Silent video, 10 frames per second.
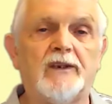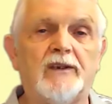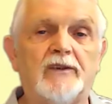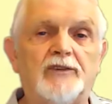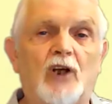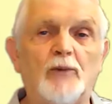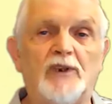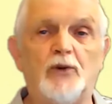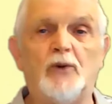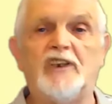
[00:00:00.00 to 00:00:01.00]
So all we
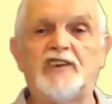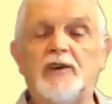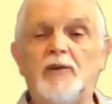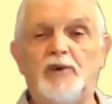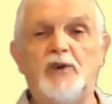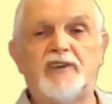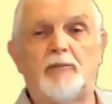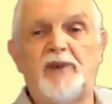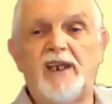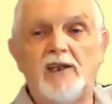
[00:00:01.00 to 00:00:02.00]
do is we use a
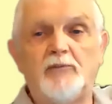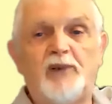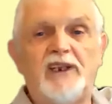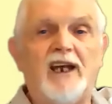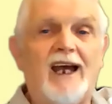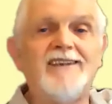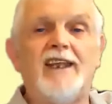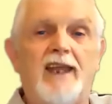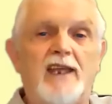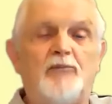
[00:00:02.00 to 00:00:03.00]
PNP and an
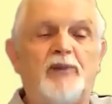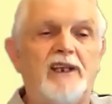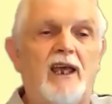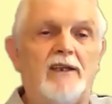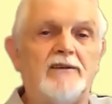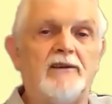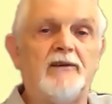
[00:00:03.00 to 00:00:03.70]
NPN.